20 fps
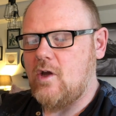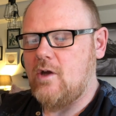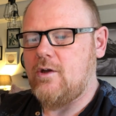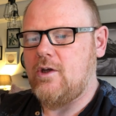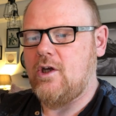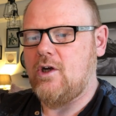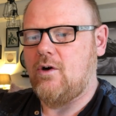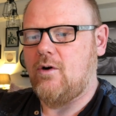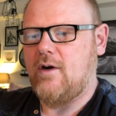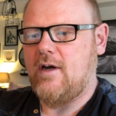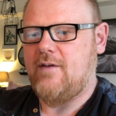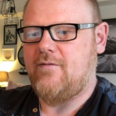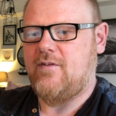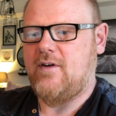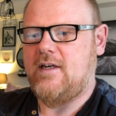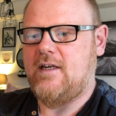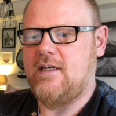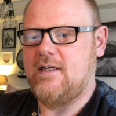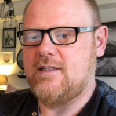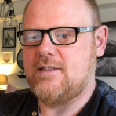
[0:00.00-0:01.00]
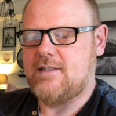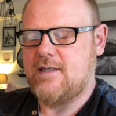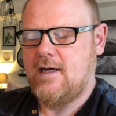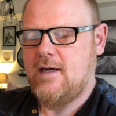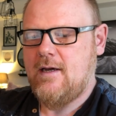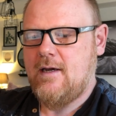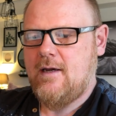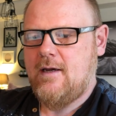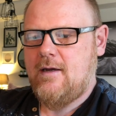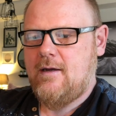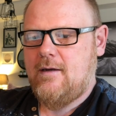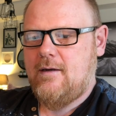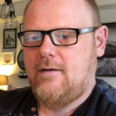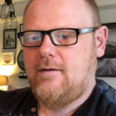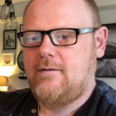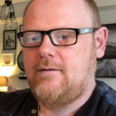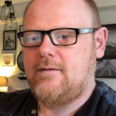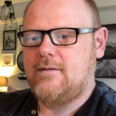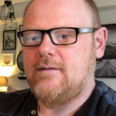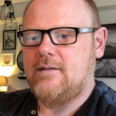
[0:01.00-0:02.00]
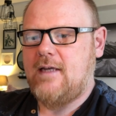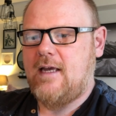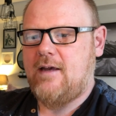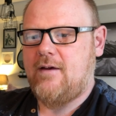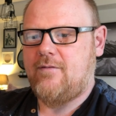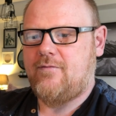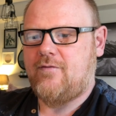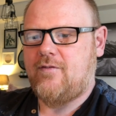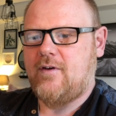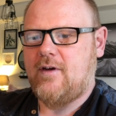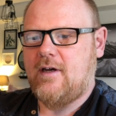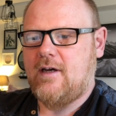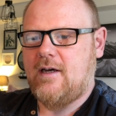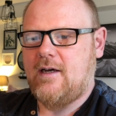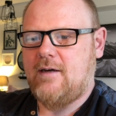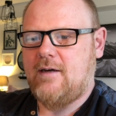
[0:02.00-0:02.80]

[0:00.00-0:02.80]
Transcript: you know, if it is, if you